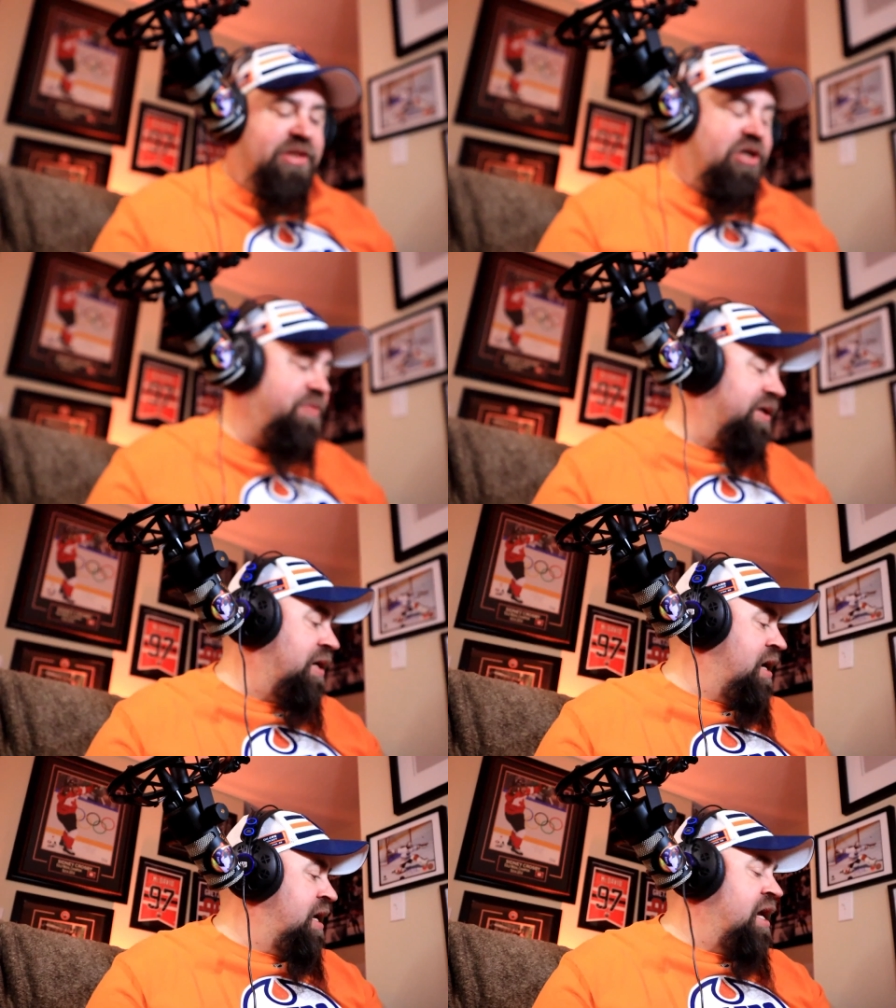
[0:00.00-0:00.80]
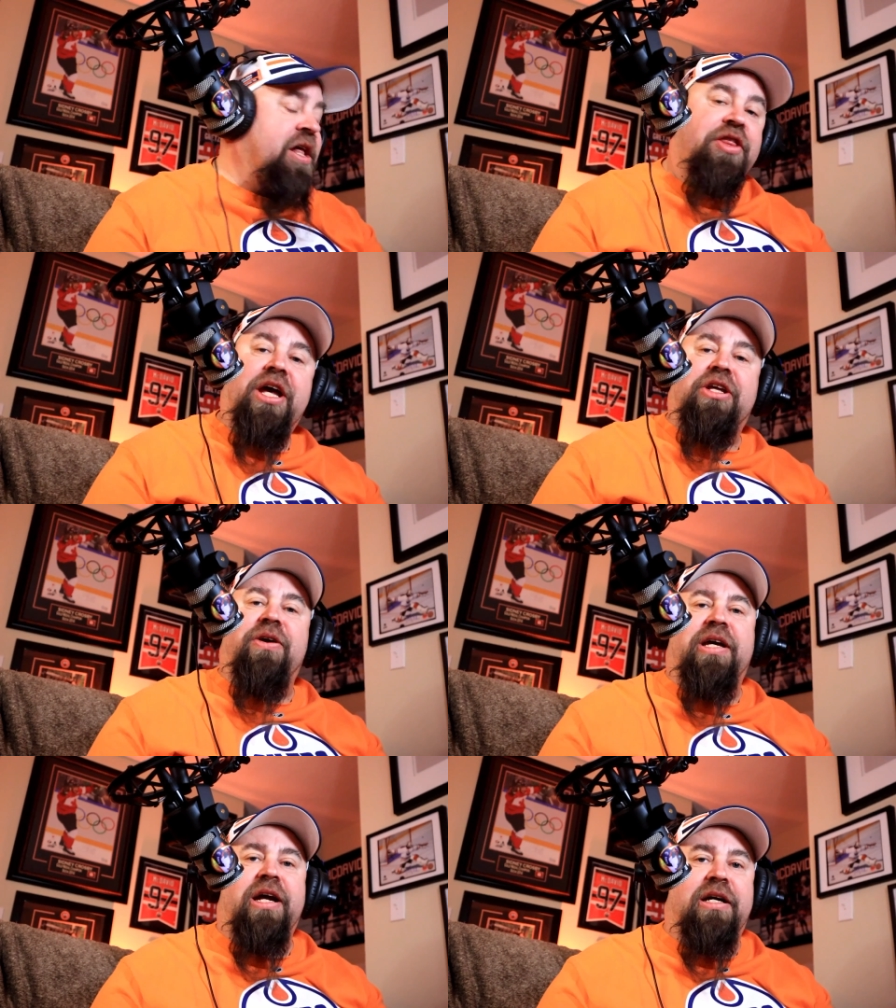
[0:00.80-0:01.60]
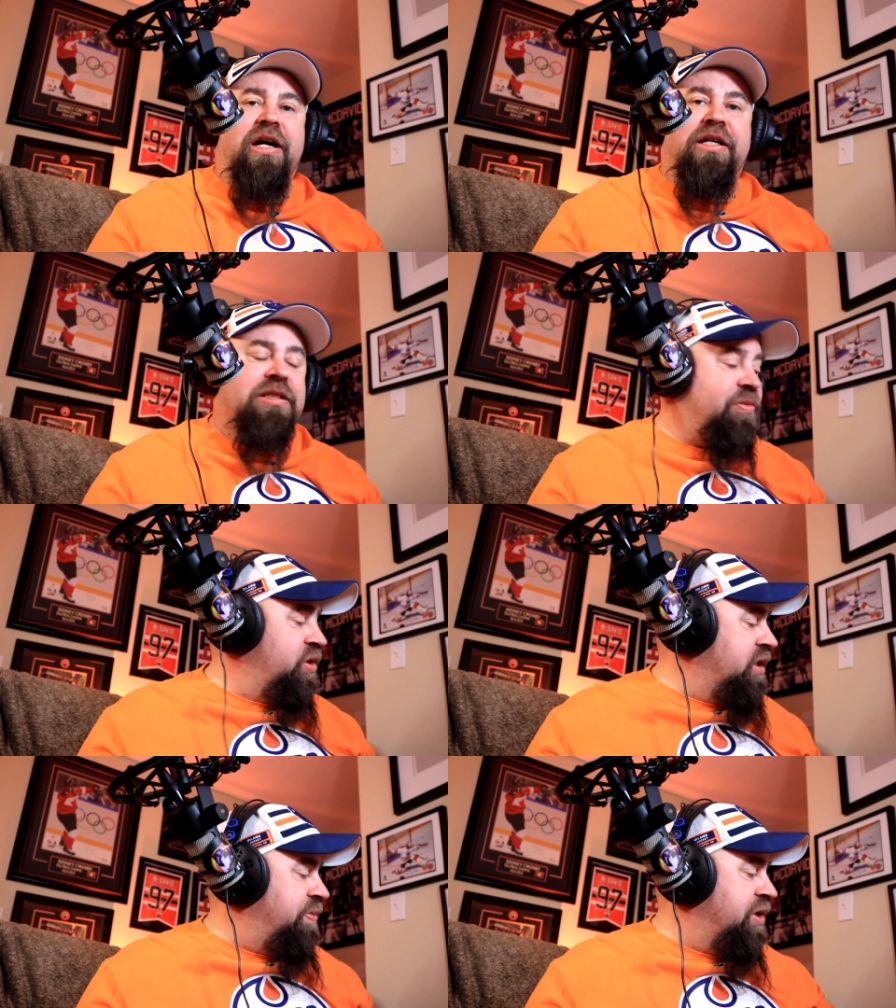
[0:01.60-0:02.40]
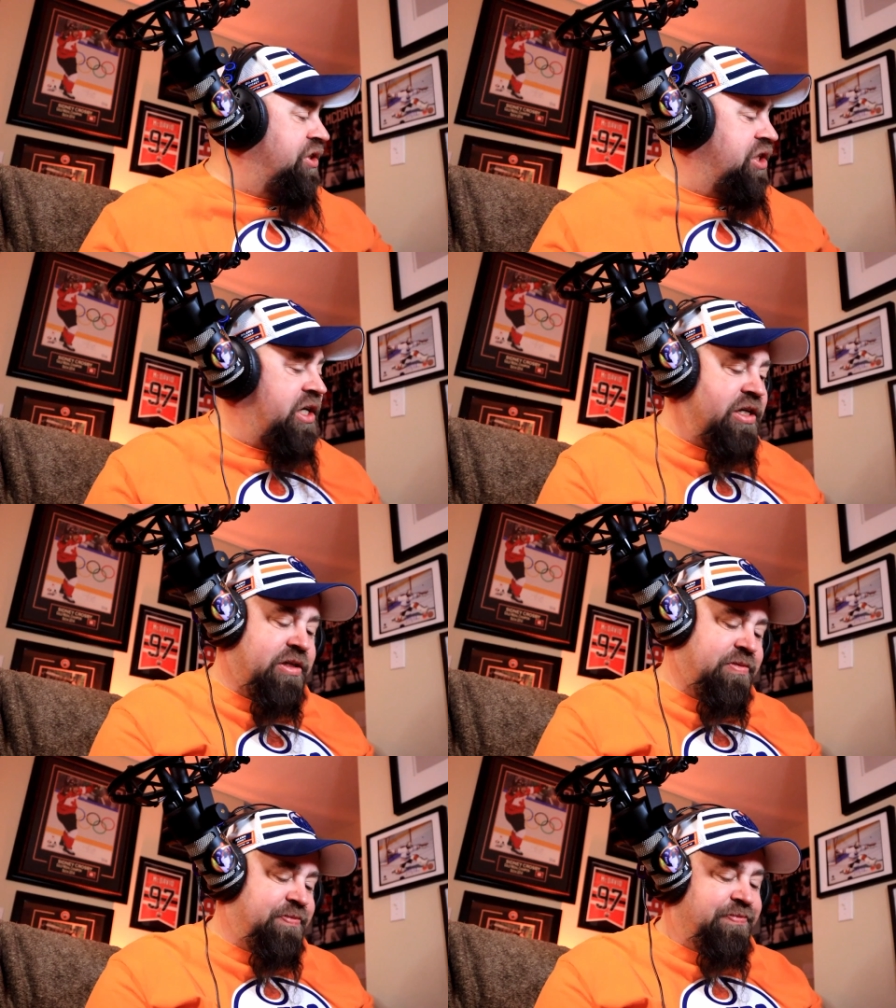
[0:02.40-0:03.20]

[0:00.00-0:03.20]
Talbot. Thank you again, guys. Really appreciate it.